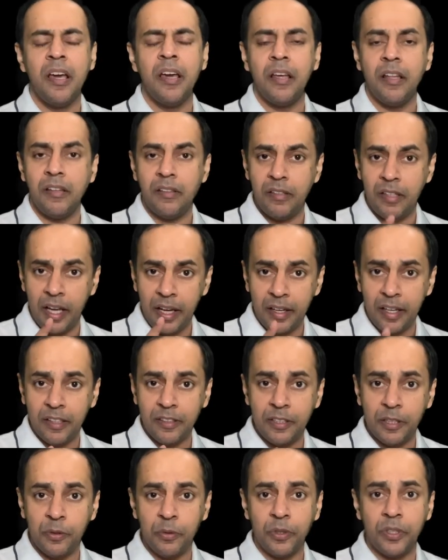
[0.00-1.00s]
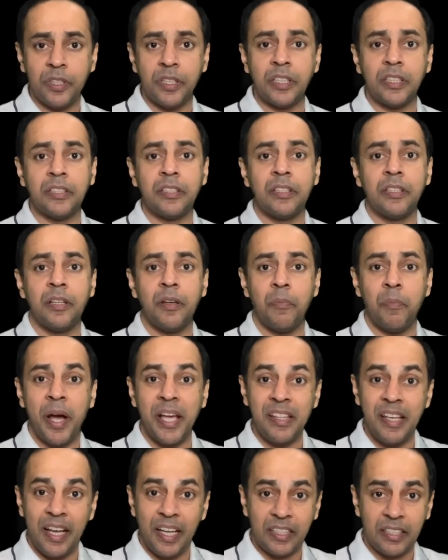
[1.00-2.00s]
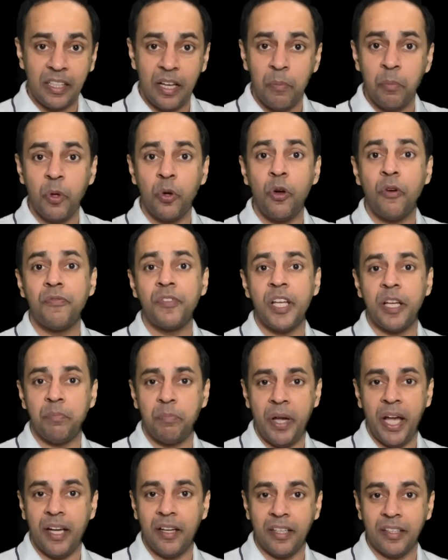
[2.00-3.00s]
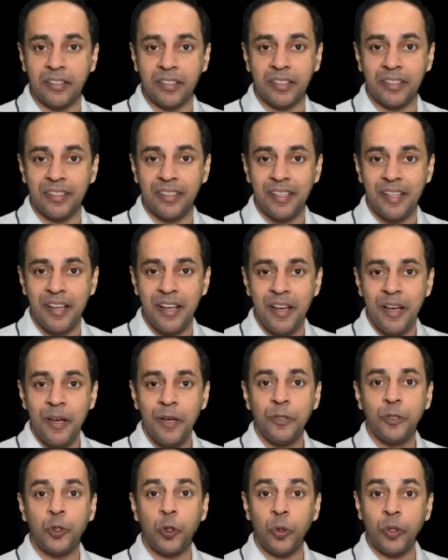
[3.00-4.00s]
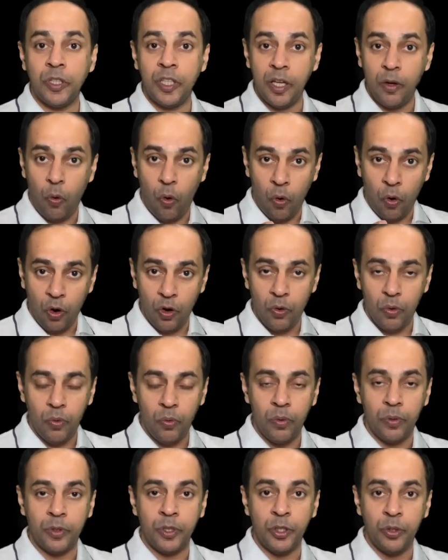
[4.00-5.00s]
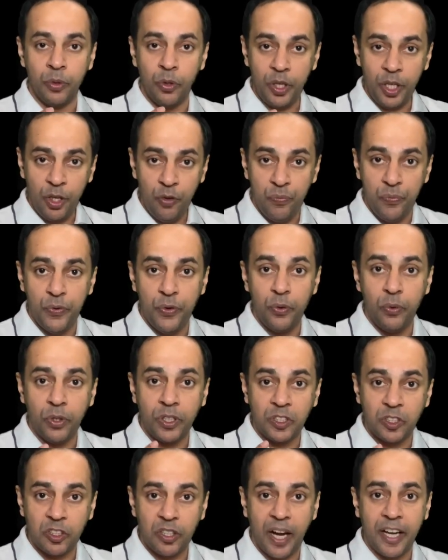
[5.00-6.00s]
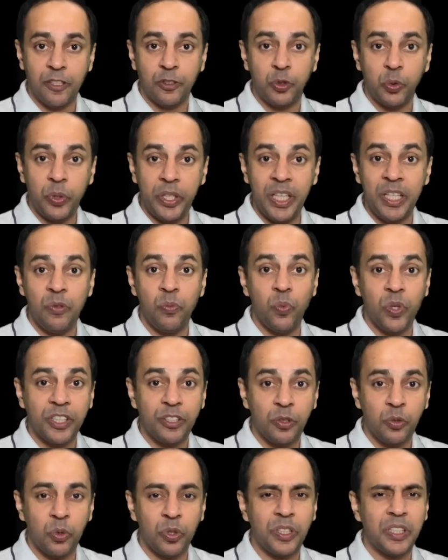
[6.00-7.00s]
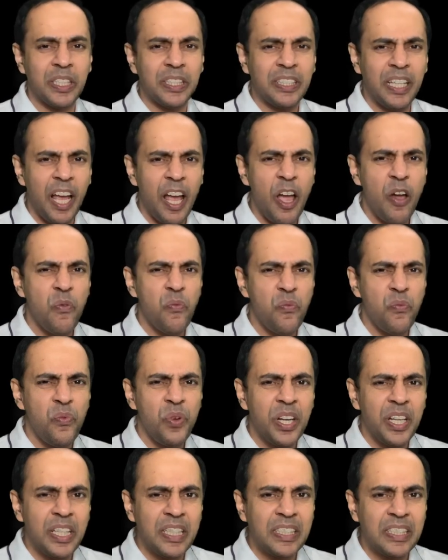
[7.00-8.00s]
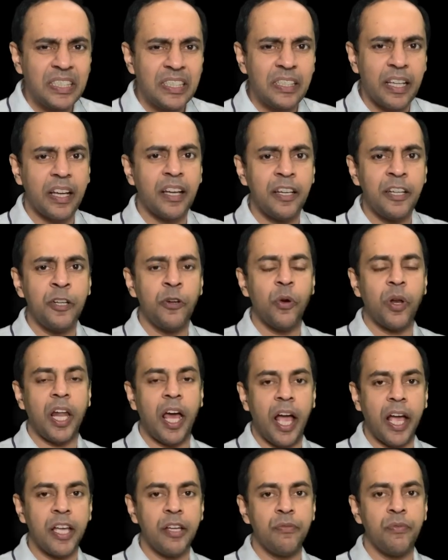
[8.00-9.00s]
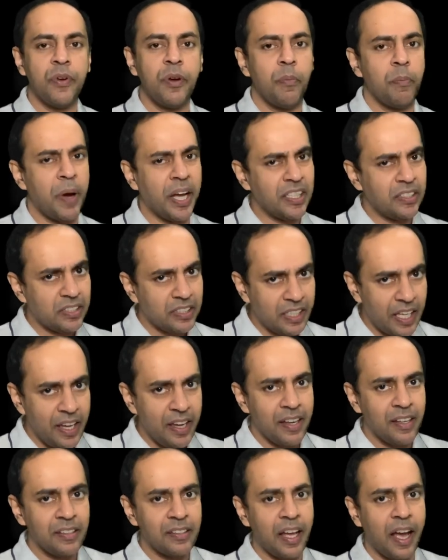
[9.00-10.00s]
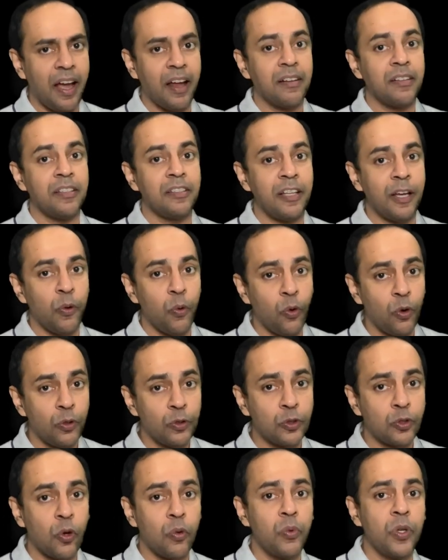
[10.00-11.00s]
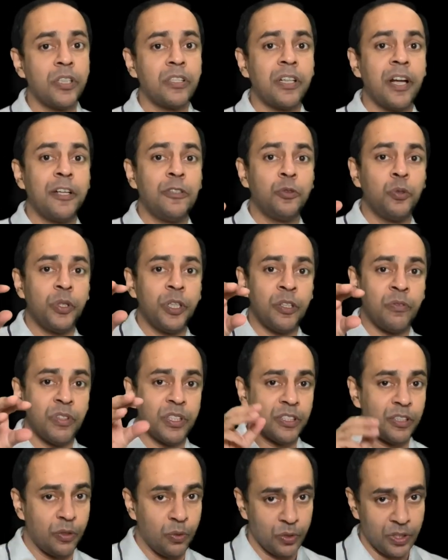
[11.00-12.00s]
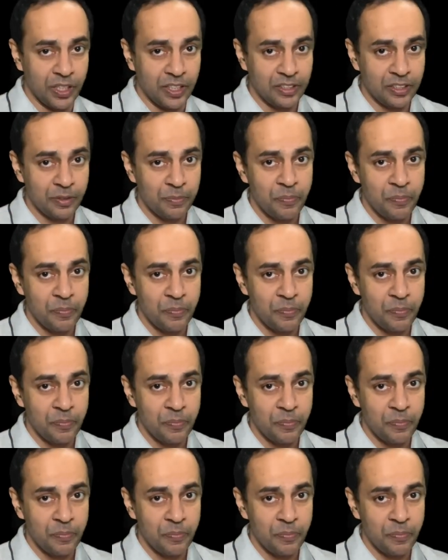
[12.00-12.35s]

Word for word: They get the goodness by the example of their parents. So they all, you know, if you try to invest goodness every second in your life, by seeing that, they also will try to invest goodness.